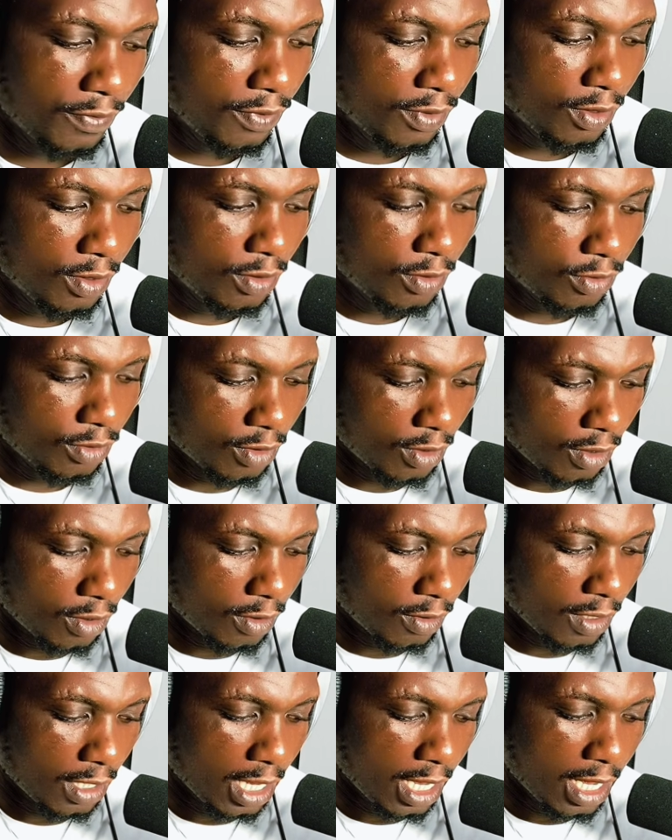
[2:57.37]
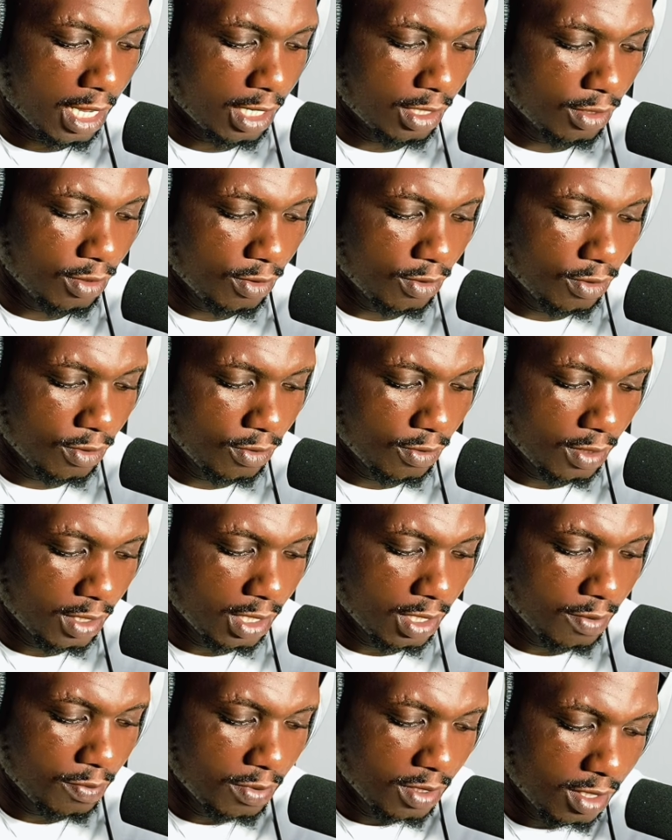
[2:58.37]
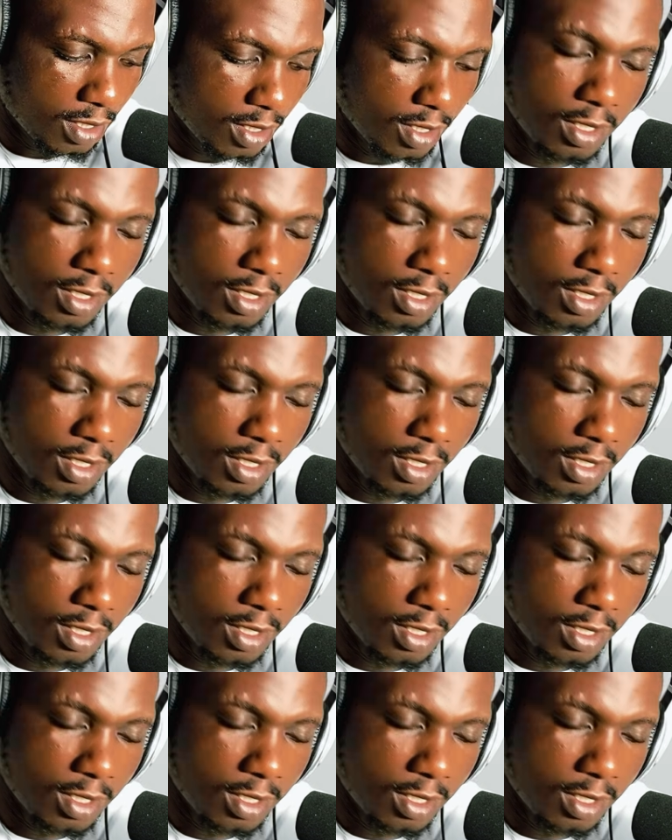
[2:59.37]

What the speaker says: Sol, La, Do, Re, Mi.